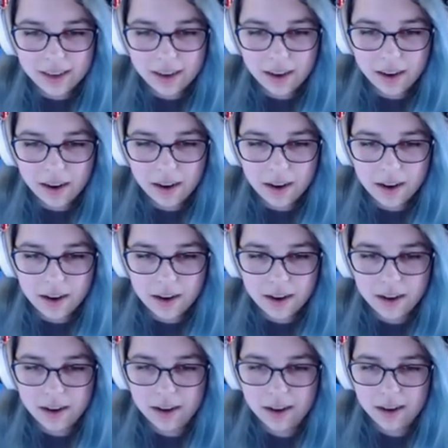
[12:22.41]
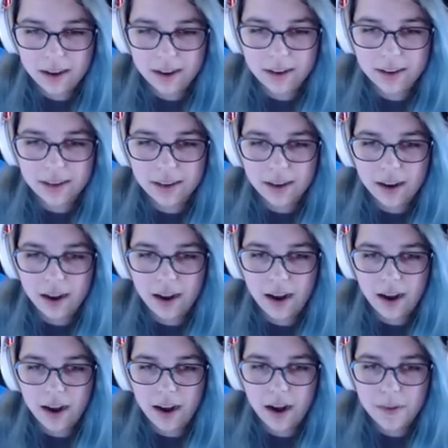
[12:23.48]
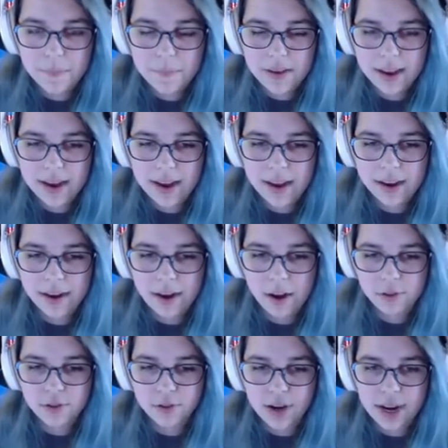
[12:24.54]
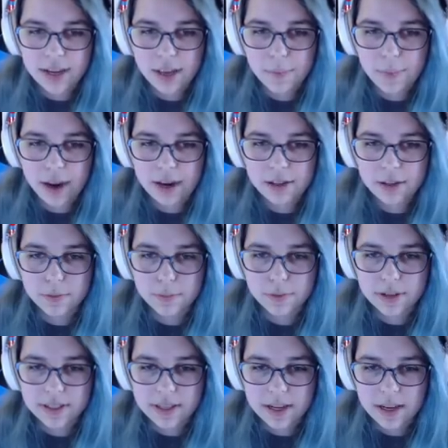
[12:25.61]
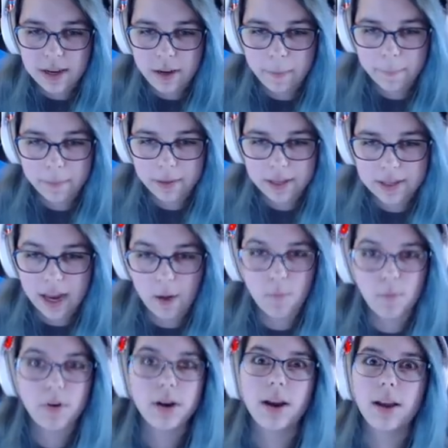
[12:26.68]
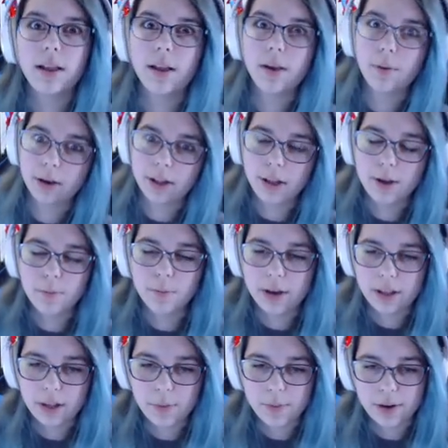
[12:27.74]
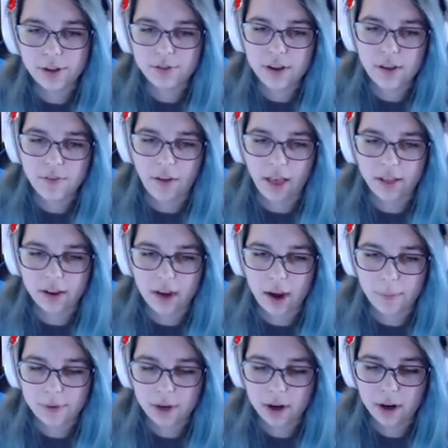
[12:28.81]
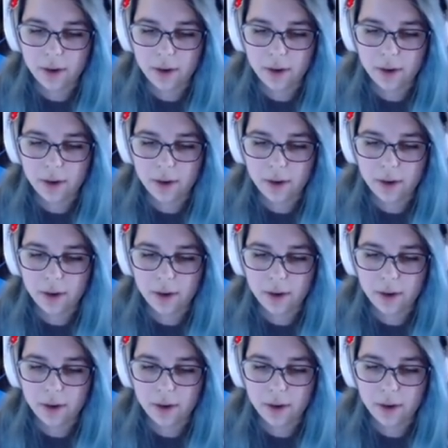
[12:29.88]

I took it. Oh, man. I'll try and get back to the prison, because I really, really, really want to drive a helicopter.